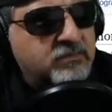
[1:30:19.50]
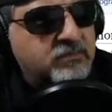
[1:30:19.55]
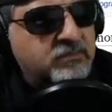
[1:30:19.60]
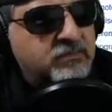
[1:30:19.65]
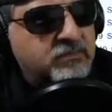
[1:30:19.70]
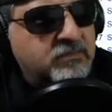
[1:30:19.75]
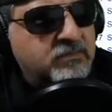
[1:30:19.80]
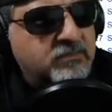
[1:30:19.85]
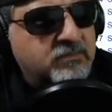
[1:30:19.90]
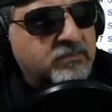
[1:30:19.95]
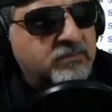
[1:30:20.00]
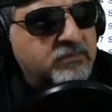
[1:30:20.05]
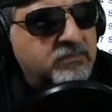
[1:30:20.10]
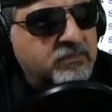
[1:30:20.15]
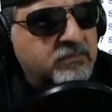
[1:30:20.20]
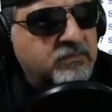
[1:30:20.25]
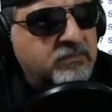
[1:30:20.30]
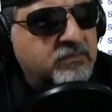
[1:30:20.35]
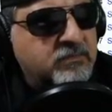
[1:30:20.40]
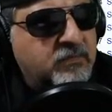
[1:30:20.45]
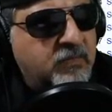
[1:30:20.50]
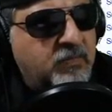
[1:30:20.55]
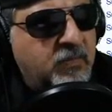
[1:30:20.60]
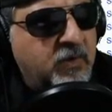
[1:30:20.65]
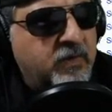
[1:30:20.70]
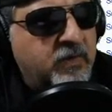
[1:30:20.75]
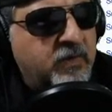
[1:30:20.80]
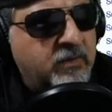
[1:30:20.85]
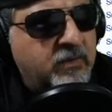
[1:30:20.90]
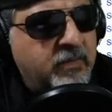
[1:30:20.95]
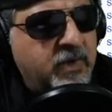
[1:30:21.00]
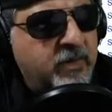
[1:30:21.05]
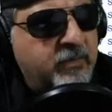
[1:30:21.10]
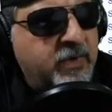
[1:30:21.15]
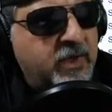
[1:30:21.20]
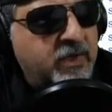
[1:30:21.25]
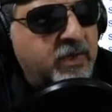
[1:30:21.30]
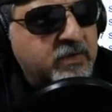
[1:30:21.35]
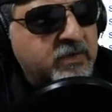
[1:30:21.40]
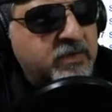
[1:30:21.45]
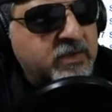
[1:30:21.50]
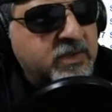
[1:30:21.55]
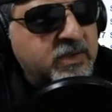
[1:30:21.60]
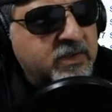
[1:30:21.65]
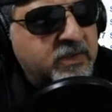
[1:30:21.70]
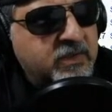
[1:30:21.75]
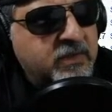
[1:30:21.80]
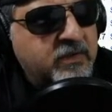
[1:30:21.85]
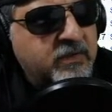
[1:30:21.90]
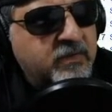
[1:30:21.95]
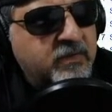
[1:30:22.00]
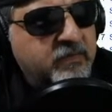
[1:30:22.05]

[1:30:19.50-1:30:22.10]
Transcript: Hmm. Thought that might be interesting too.